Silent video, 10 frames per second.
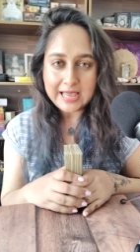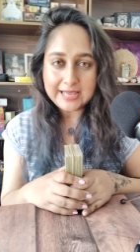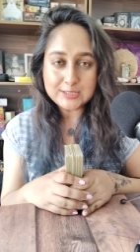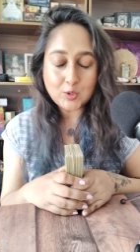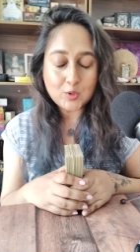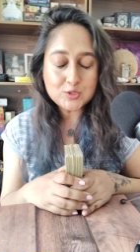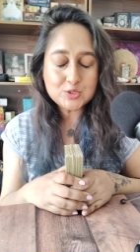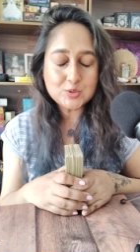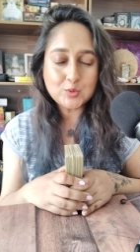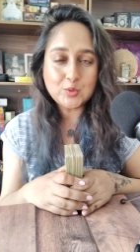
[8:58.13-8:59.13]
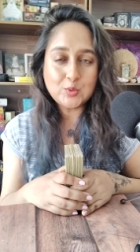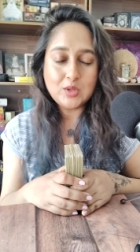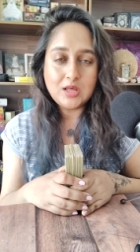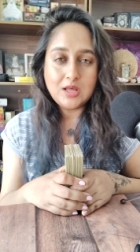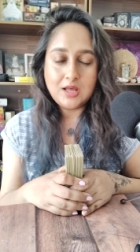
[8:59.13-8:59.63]
and
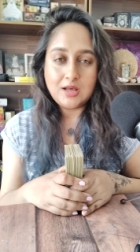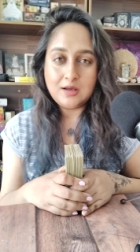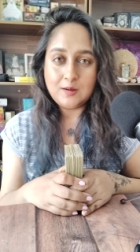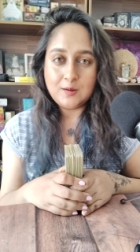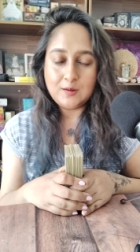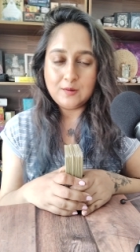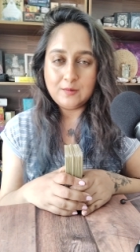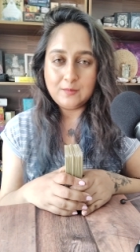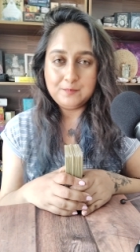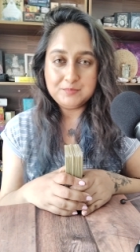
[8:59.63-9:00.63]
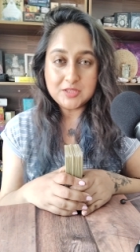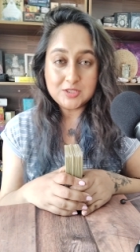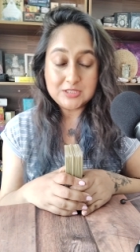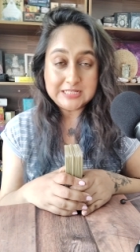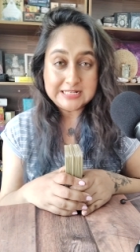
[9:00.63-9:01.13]
also uh,
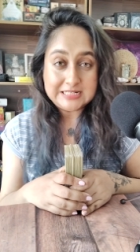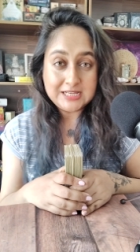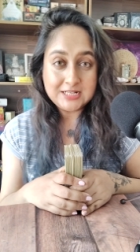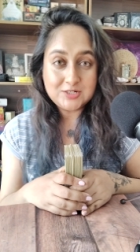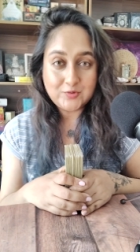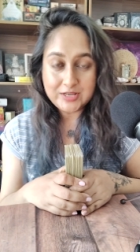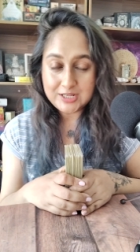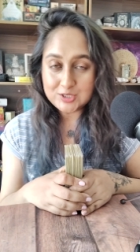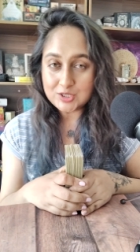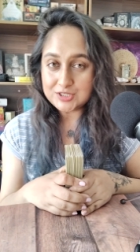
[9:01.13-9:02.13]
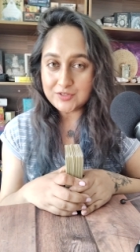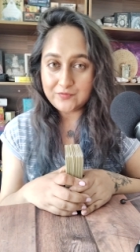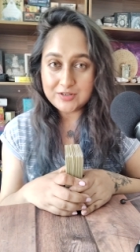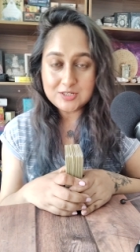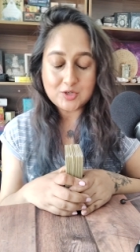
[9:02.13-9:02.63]
detailed readings on
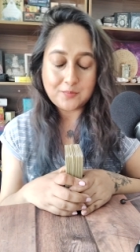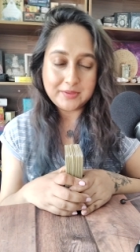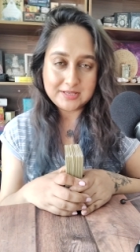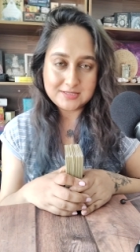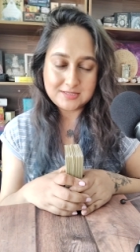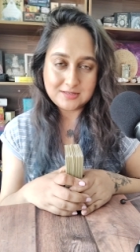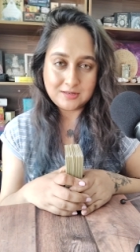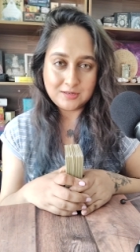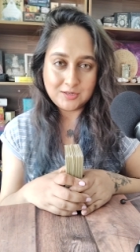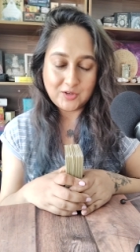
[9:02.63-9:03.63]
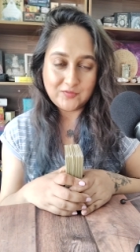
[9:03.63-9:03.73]
different topics uh,